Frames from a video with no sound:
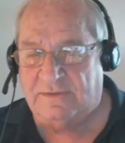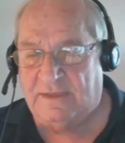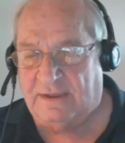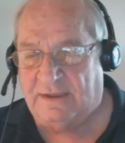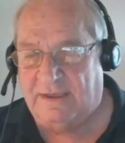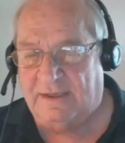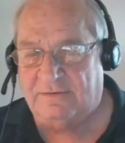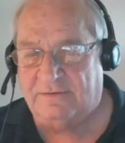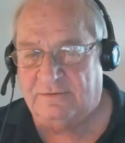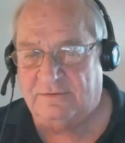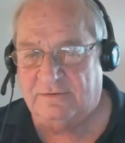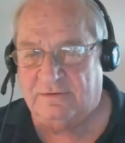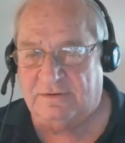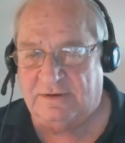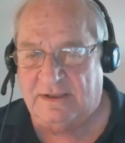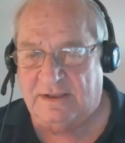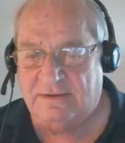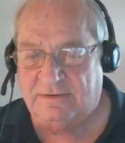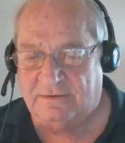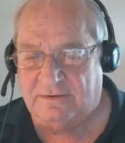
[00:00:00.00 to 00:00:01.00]
that catches your
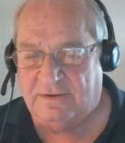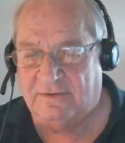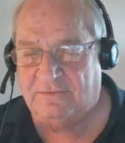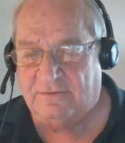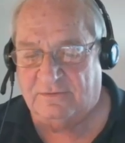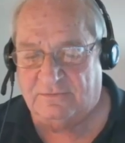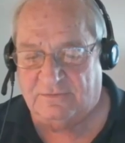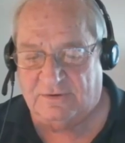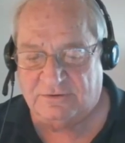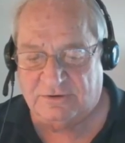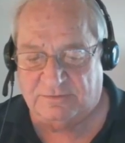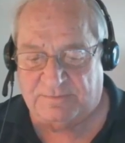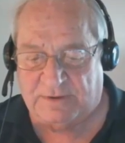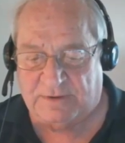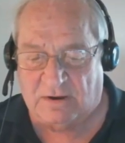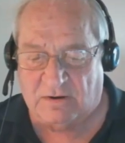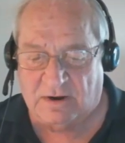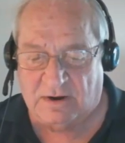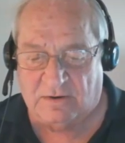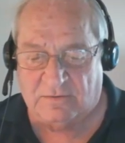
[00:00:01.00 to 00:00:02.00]
attention because they're such a
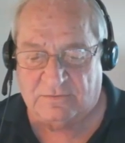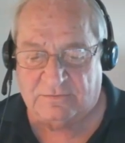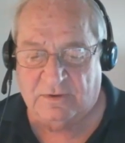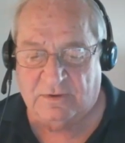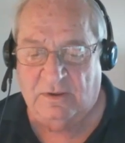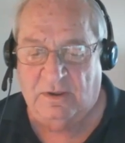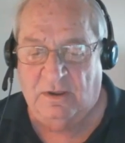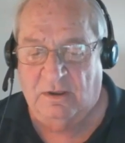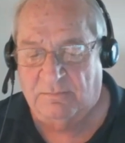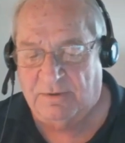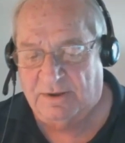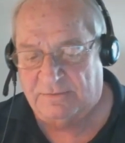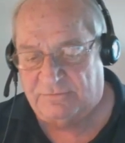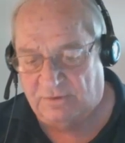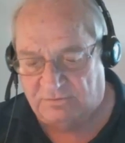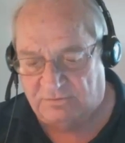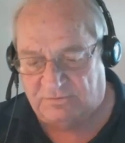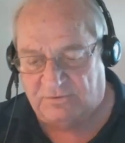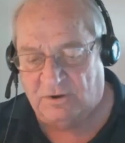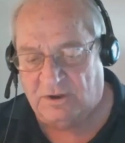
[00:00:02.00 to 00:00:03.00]
powerhouse. But
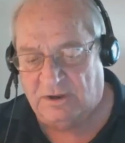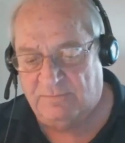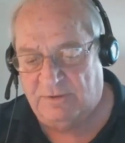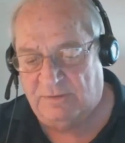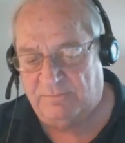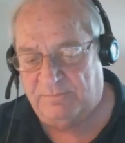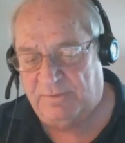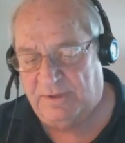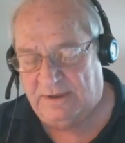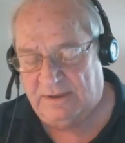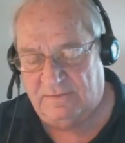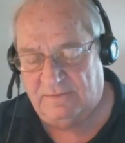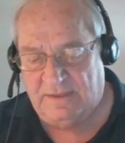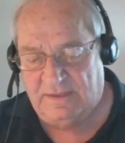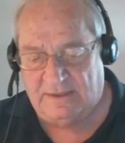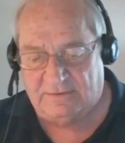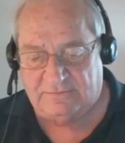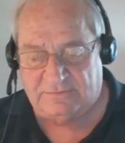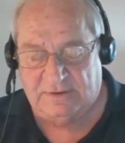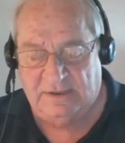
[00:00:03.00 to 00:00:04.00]
they're still going to be big in
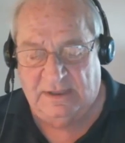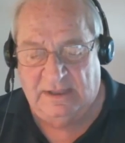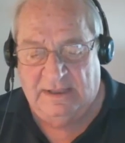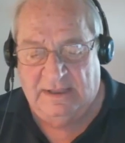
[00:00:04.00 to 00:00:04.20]
this.